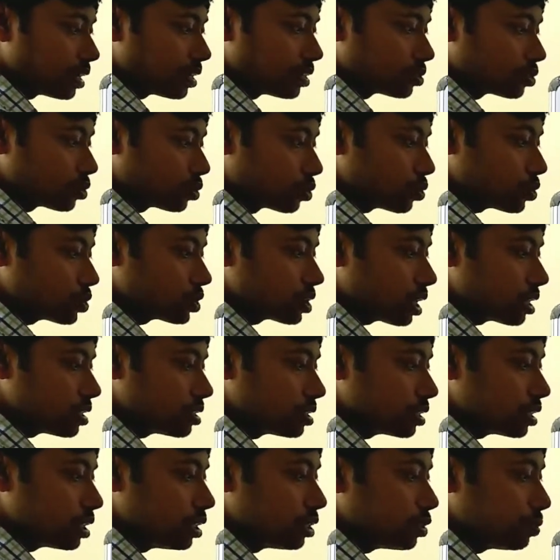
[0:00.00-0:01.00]
so rho star
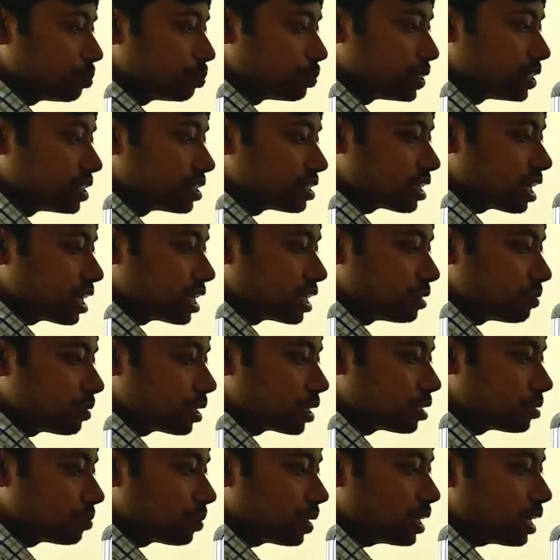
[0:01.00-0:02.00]
is equal to P star
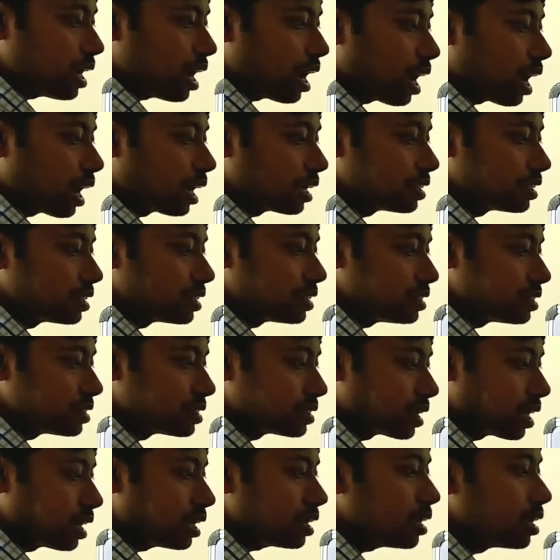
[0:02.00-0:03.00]
divided by R T
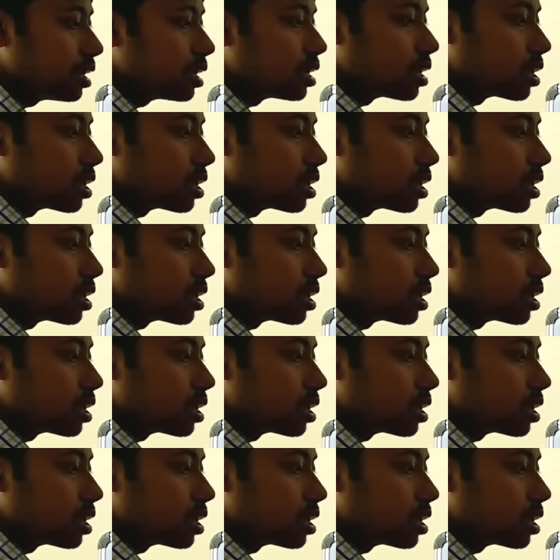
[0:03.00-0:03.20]
star,